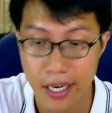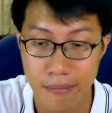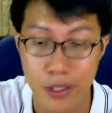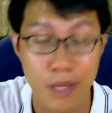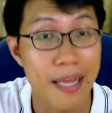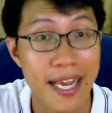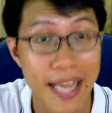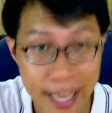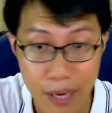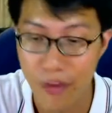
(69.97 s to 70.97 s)
Multiplying
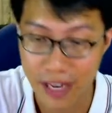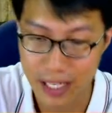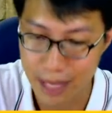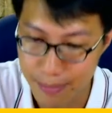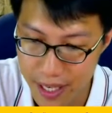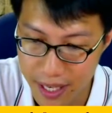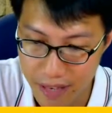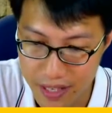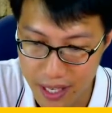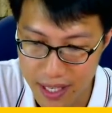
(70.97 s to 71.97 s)
a with x plus b
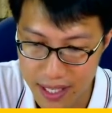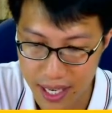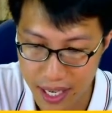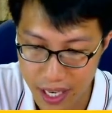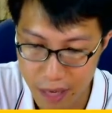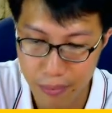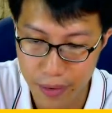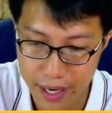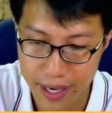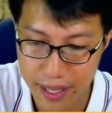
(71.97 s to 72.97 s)
gives us a
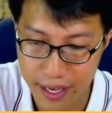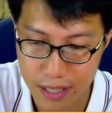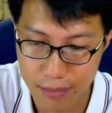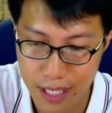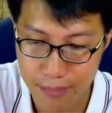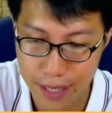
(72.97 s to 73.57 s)
bracket x plus b.